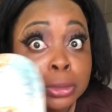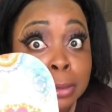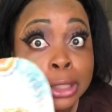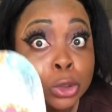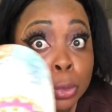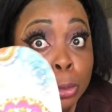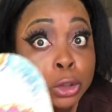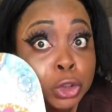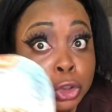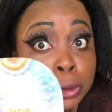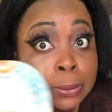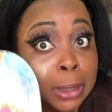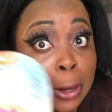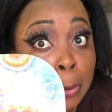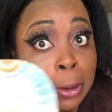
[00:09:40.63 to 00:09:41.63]

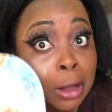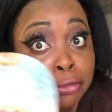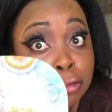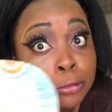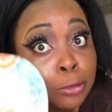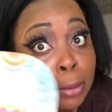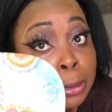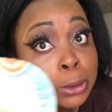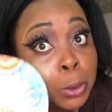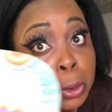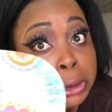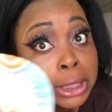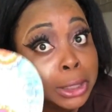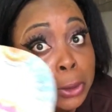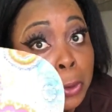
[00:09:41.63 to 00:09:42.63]
I'm gonna have to rub it out,
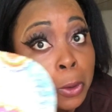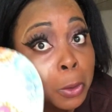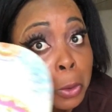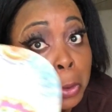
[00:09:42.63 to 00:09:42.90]
you know.